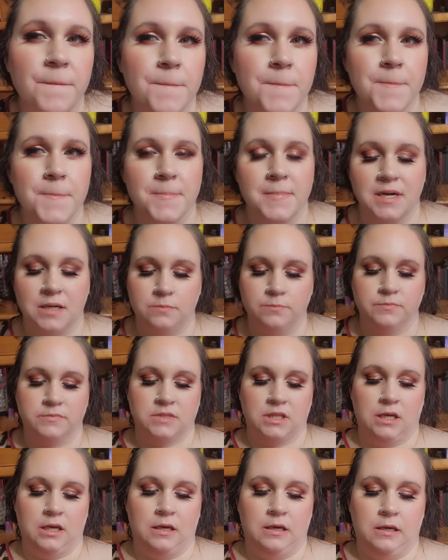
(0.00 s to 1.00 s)

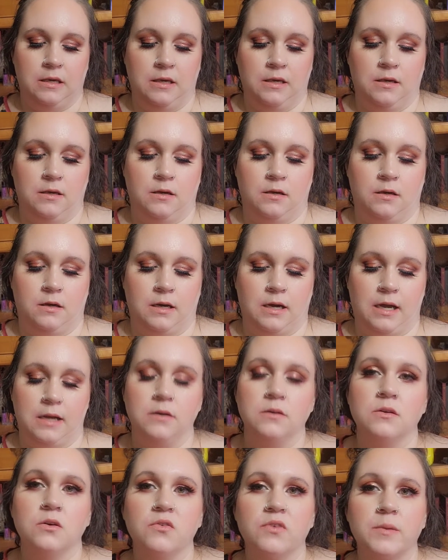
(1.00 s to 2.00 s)

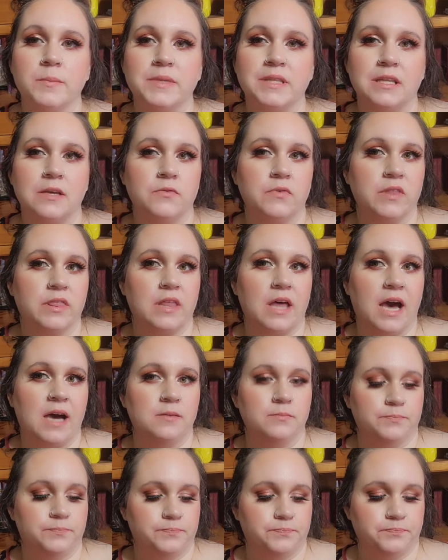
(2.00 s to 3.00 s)
don't know if I'm in love with
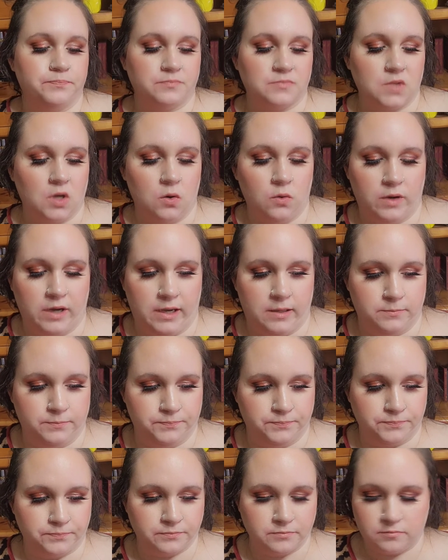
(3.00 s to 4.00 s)
that. Okay.
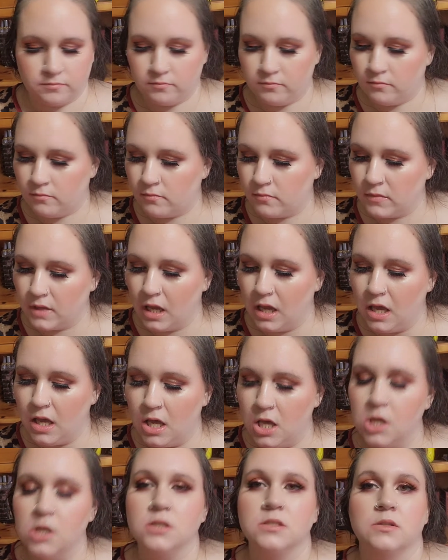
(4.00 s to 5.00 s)

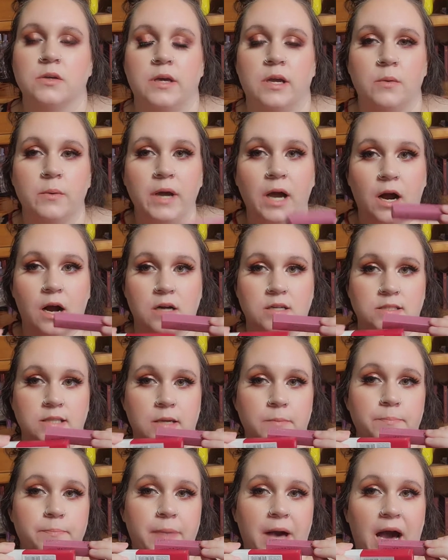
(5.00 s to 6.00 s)
So here we are. It's
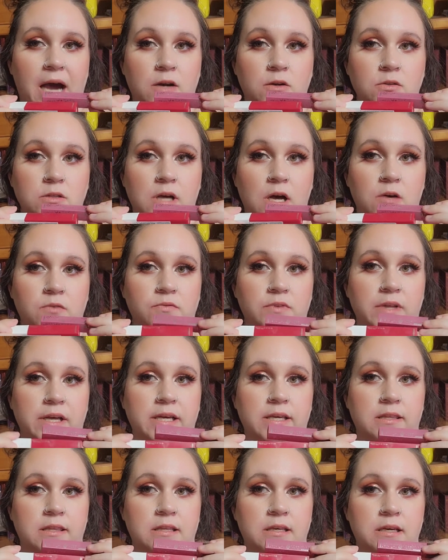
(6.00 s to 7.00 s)
like battle of
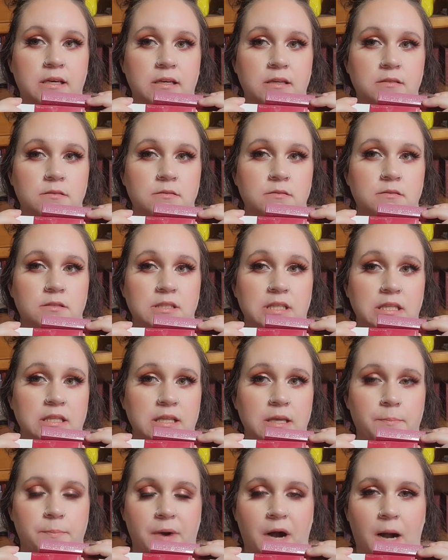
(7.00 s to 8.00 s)
like the
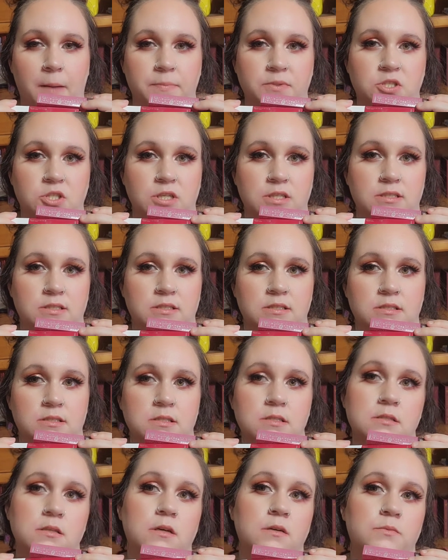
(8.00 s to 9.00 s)
lip
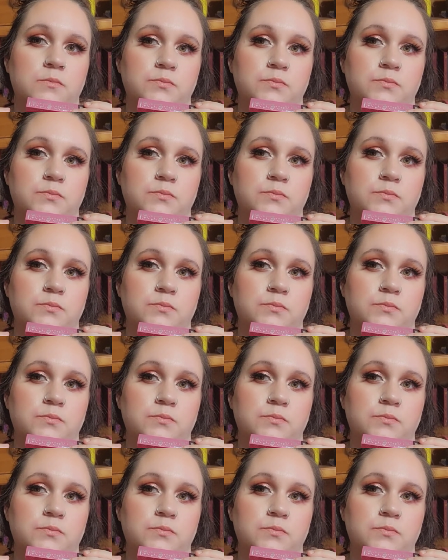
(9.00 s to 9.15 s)
options.